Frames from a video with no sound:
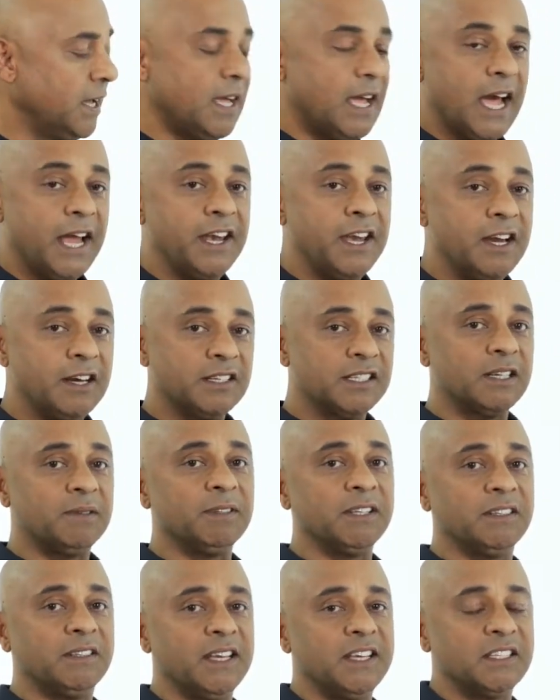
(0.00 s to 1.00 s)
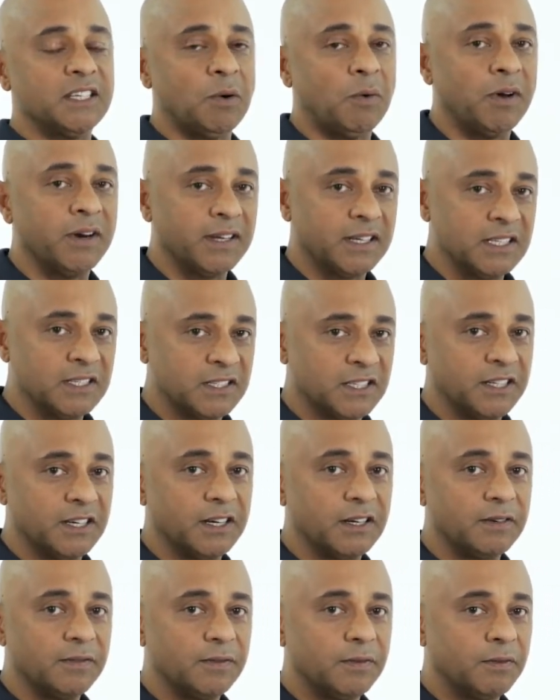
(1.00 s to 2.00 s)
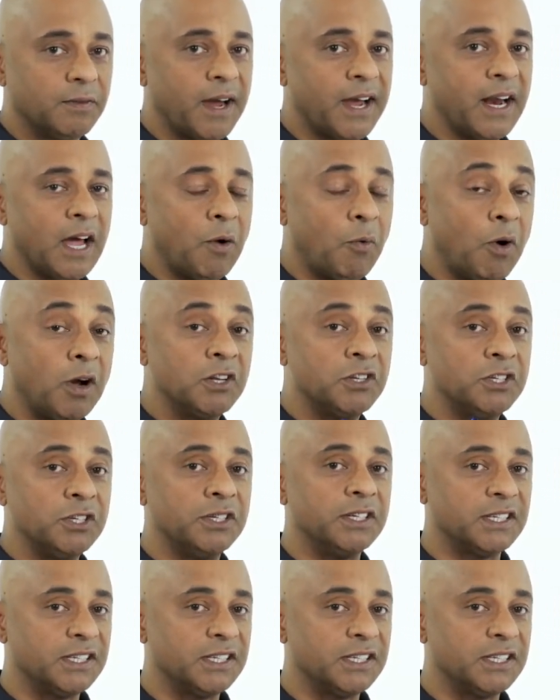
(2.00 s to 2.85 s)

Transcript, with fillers: And here's some of the things I want to consider, right? I want you to